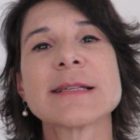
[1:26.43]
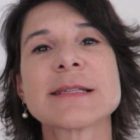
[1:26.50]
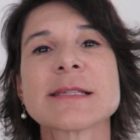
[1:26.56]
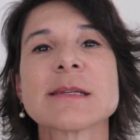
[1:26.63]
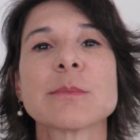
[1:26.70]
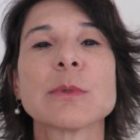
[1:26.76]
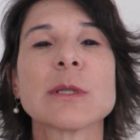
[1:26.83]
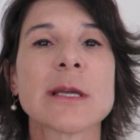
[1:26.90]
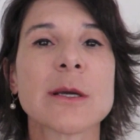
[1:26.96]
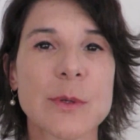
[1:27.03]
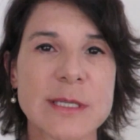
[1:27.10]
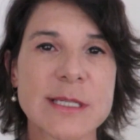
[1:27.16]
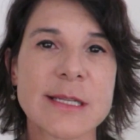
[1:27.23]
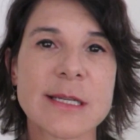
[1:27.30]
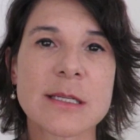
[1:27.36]
as some
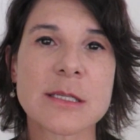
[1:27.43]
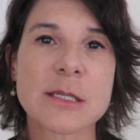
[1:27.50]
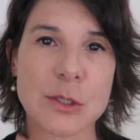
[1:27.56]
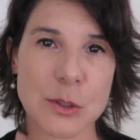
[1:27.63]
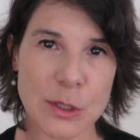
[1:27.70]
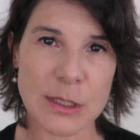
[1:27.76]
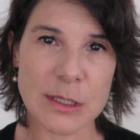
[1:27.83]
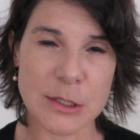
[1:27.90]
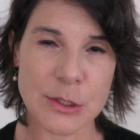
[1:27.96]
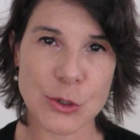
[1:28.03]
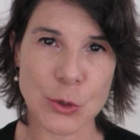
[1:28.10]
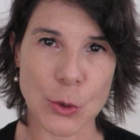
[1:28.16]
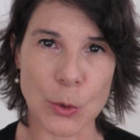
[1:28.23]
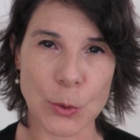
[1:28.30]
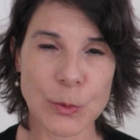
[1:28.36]
linguistics studies
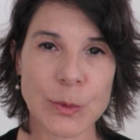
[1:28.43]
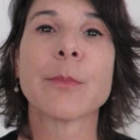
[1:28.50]
show,